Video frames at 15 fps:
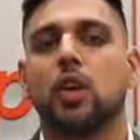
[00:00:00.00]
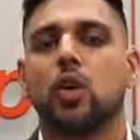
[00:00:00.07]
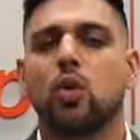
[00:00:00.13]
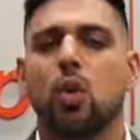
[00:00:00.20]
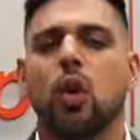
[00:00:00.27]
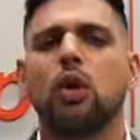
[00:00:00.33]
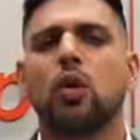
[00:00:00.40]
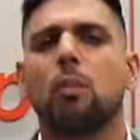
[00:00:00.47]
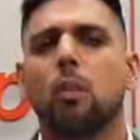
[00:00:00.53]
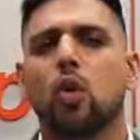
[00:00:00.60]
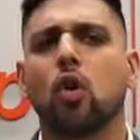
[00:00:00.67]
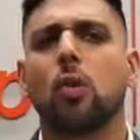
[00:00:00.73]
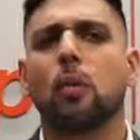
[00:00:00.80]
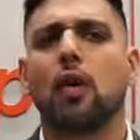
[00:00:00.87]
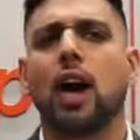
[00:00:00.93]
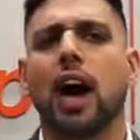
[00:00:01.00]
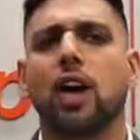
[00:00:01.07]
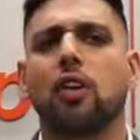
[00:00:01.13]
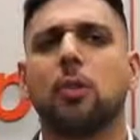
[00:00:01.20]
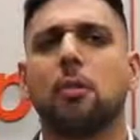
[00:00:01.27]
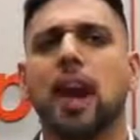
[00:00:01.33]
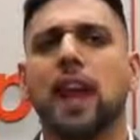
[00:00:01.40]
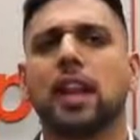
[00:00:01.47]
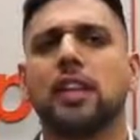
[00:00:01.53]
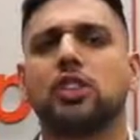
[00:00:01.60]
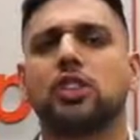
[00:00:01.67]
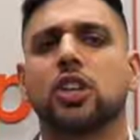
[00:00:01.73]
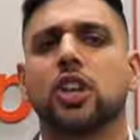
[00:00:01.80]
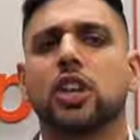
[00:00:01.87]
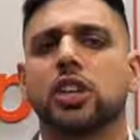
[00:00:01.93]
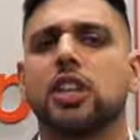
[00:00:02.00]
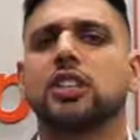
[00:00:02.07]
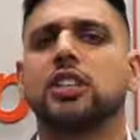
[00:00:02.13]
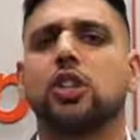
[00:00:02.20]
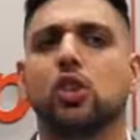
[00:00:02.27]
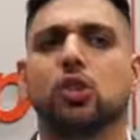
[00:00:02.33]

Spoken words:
who want to know more about how to manage this